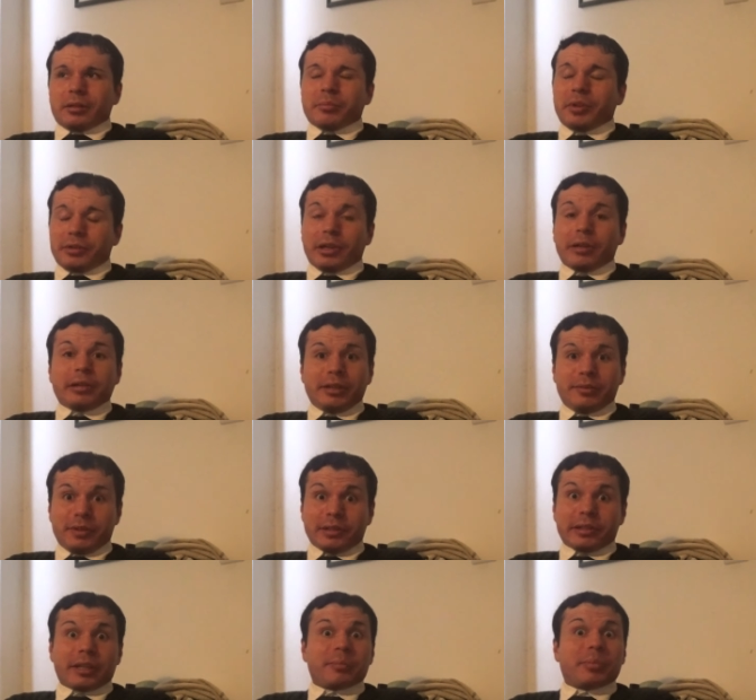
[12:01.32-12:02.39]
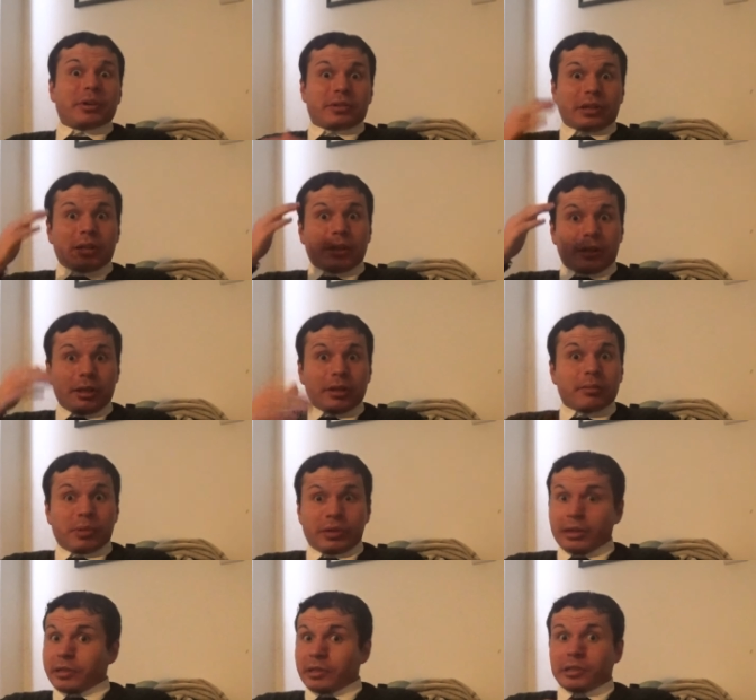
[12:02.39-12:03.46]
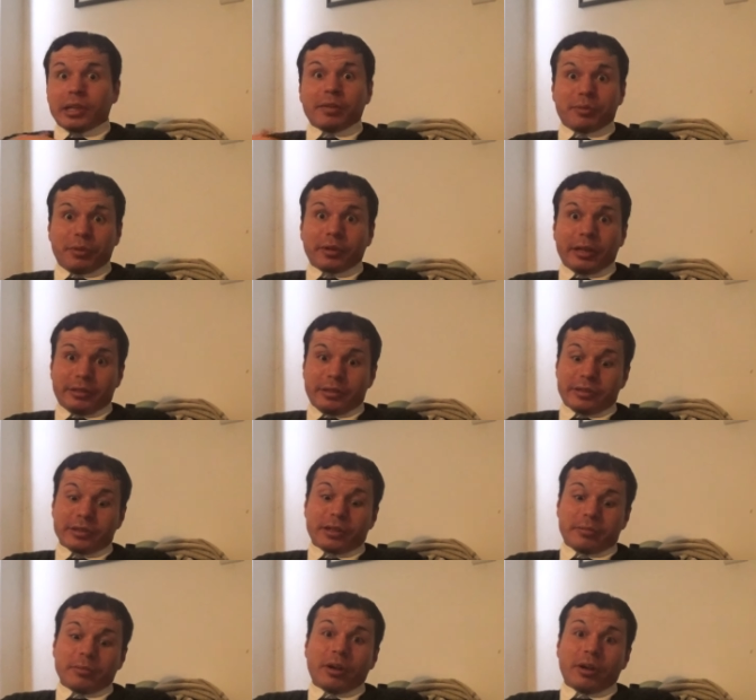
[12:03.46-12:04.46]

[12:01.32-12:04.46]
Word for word: but I'll leave it at that. But there's several others.